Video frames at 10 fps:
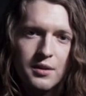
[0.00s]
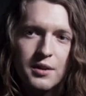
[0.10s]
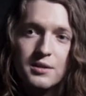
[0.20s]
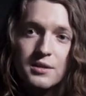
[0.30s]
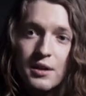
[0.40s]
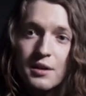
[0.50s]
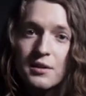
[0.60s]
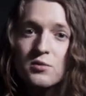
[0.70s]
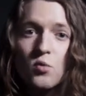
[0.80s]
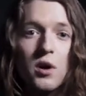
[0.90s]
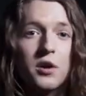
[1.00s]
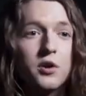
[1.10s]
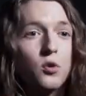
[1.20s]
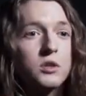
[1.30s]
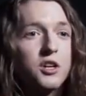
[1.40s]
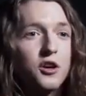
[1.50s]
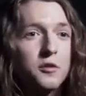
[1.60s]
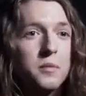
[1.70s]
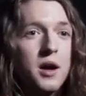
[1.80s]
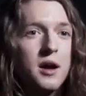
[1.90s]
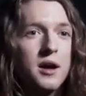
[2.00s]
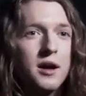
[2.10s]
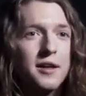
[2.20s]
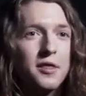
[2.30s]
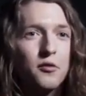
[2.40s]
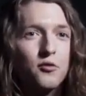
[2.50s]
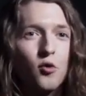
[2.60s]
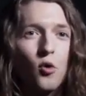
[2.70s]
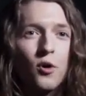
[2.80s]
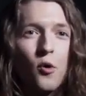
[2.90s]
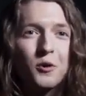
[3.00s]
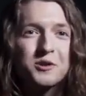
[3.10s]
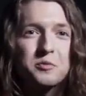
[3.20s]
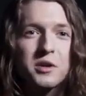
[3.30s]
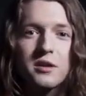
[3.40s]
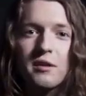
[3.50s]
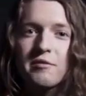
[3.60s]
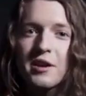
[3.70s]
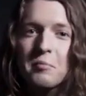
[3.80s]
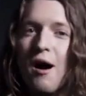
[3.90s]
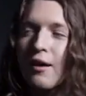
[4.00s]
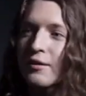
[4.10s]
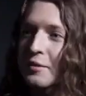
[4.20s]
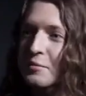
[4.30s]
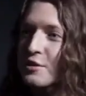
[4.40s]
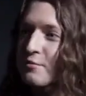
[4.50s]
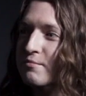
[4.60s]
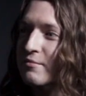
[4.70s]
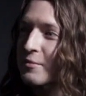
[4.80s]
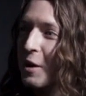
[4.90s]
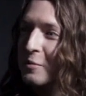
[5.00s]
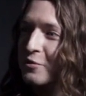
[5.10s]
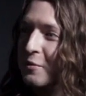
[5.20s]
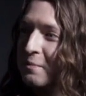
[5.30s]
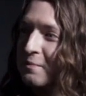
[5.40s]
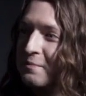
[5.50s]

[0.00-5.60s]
This scene is where your term, the Four Horsemen of the Apocalypse, comes from.